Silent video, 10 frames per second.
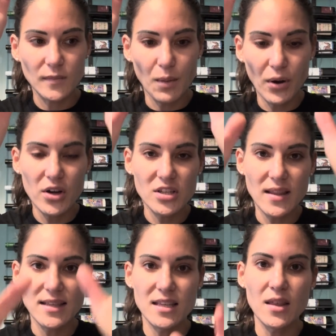person
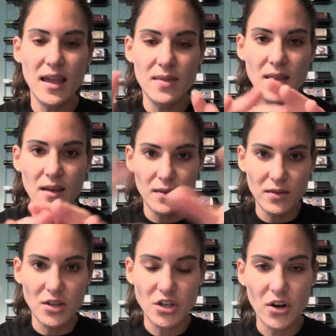that's in
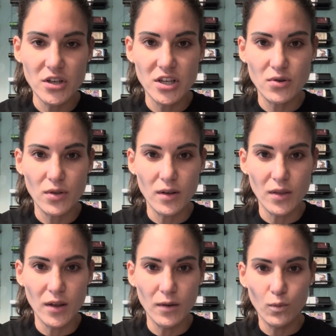the churches or
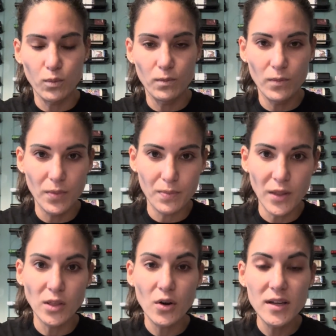the
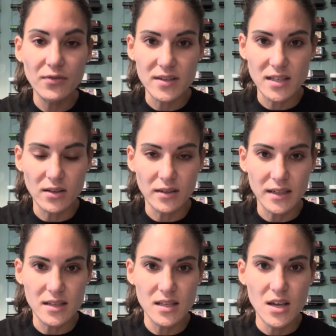learning
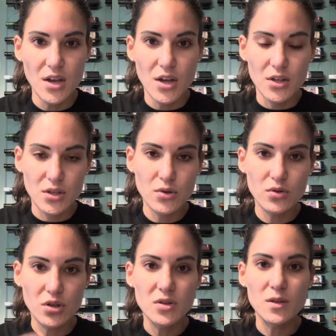facilities
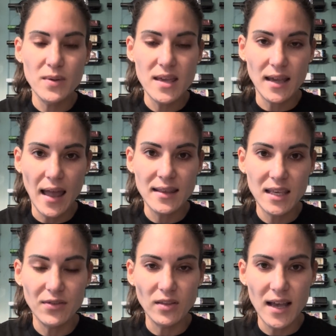to speak and
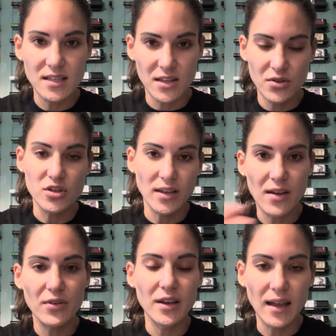give a lesson, usually
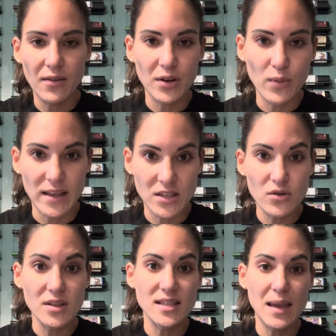every week. It's
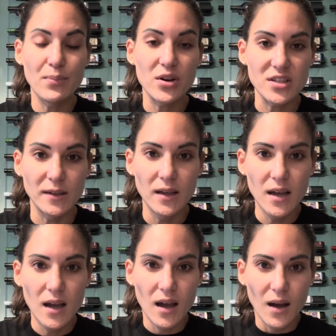usually the same person.
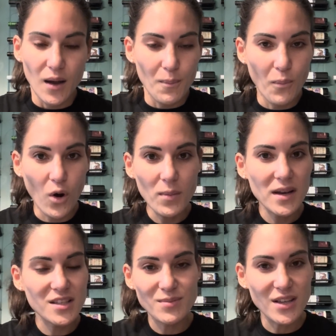
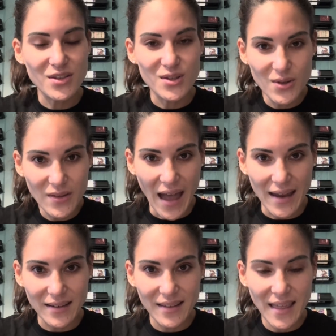Mormonism doesn't do
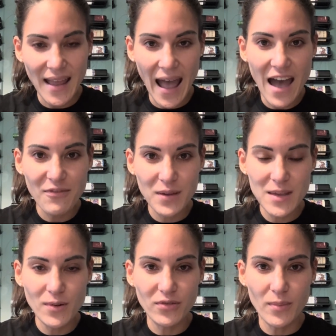that. They have
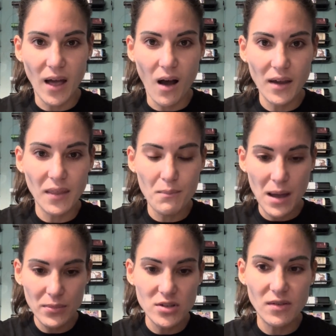people from the
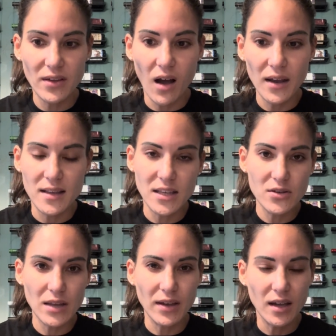members of the audience. They
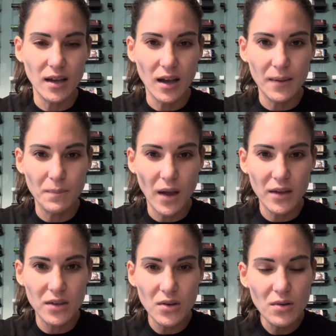usually have like a
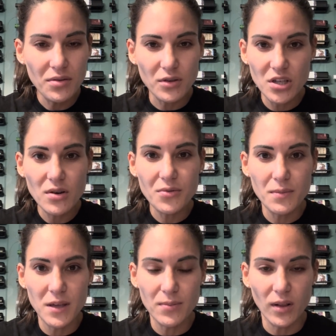youth, 2 to 3
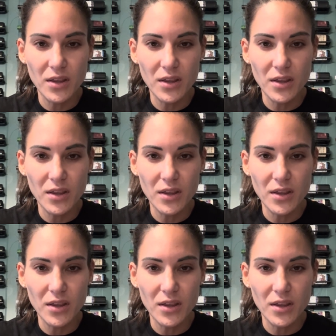people, a